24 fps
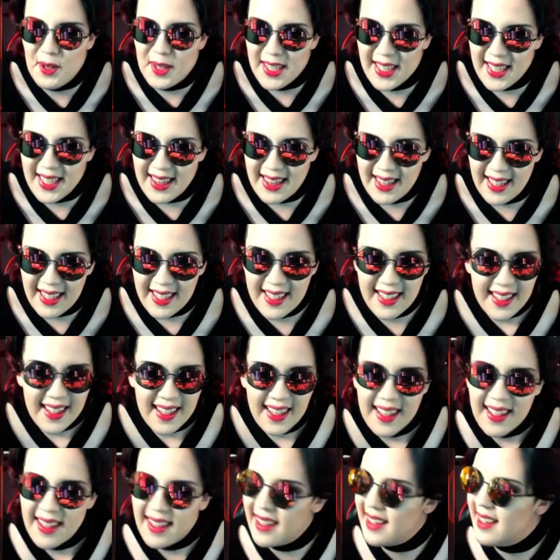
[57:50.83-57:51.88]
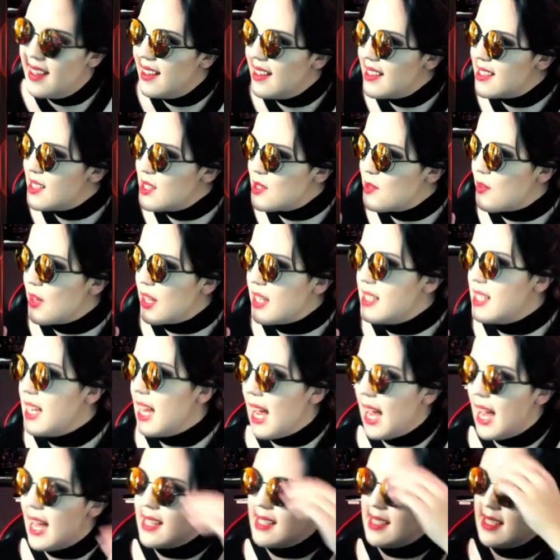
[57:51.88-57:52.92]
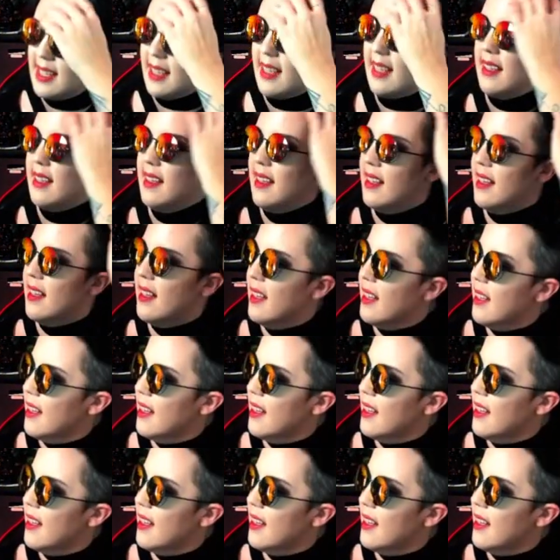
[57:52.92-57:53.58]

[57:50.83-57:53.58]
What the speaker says: doing anything. This is fantastic.